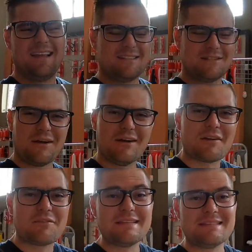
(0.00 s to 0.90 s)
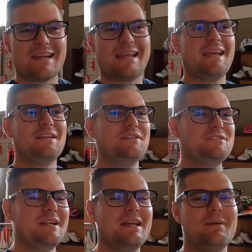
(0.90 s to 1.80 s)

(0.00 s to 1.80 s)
There's not a lot of things that I can do today,